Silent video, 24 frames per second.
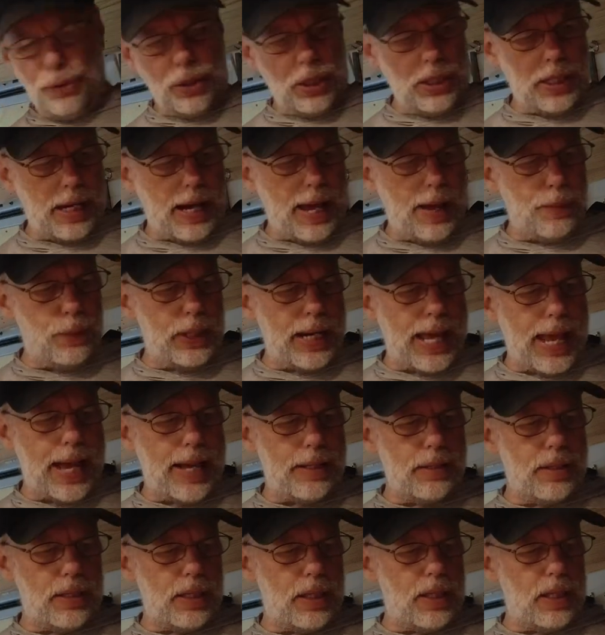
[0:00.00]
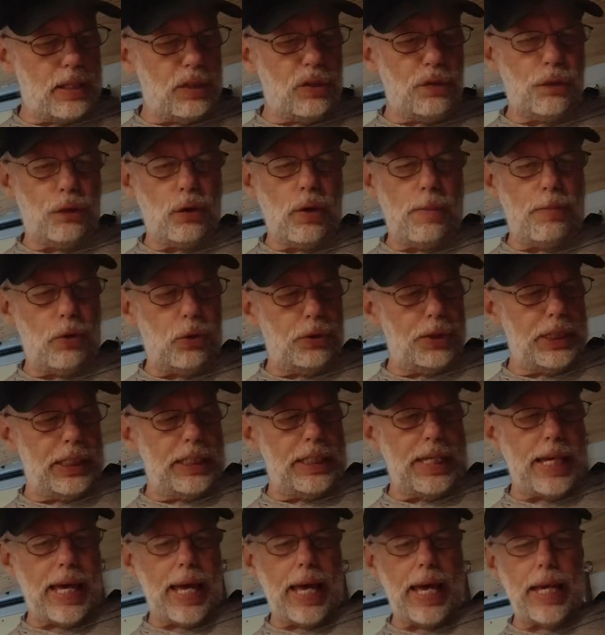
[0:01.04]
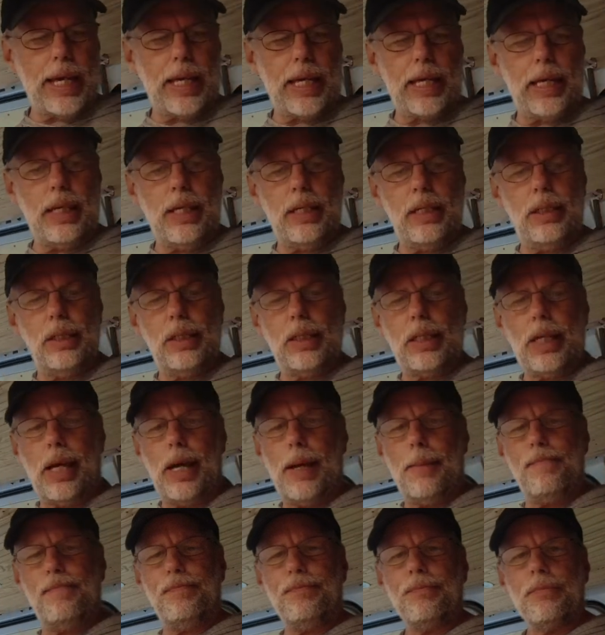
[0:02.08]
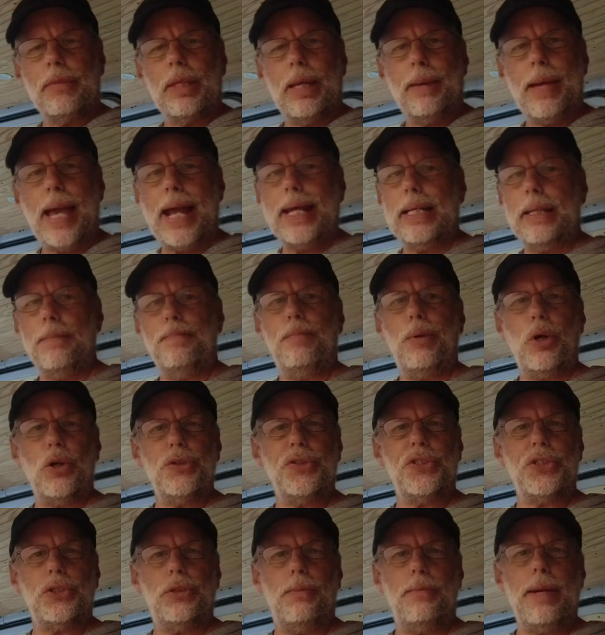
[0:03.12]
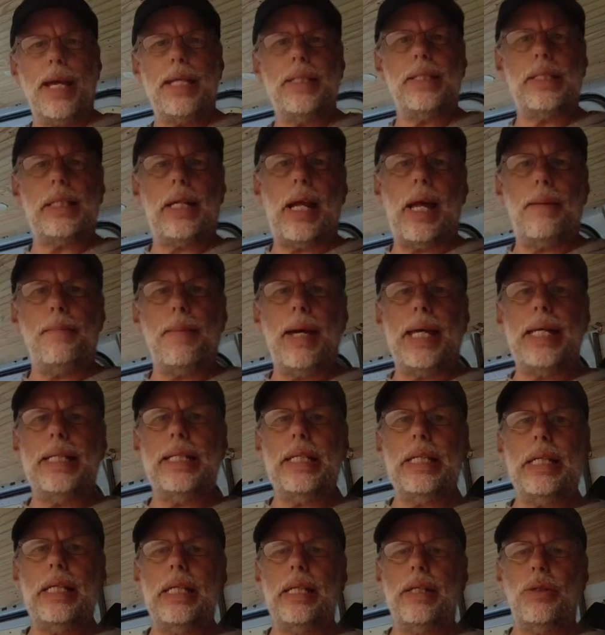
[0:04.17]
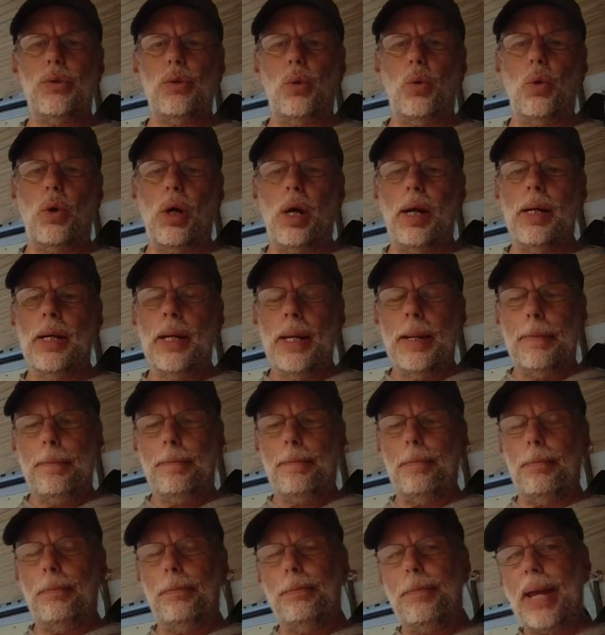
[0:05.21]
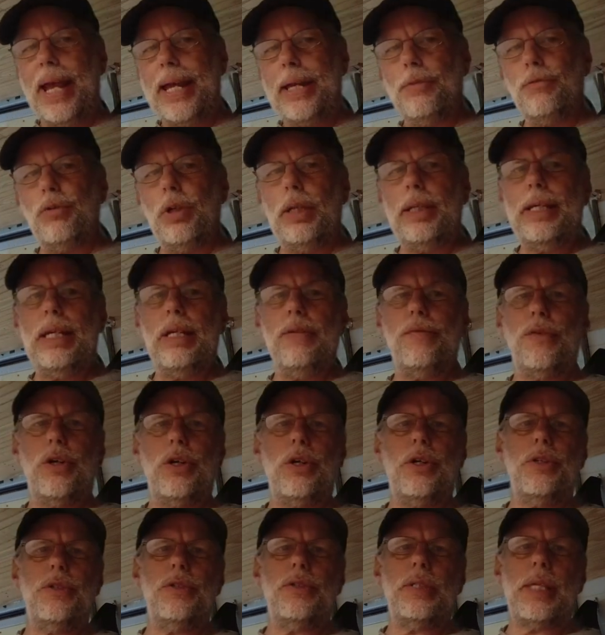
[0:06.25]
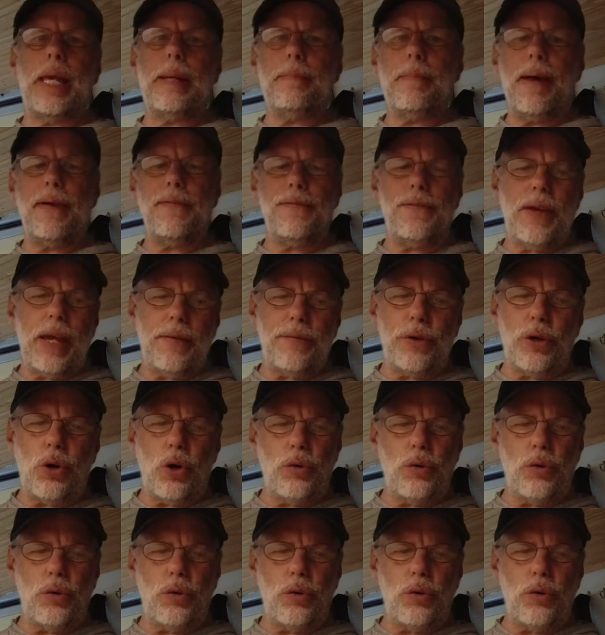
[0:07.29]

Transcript: thing that I would add to this for a multi-day is any personal meds that I might need, or pain relievers, like my favorite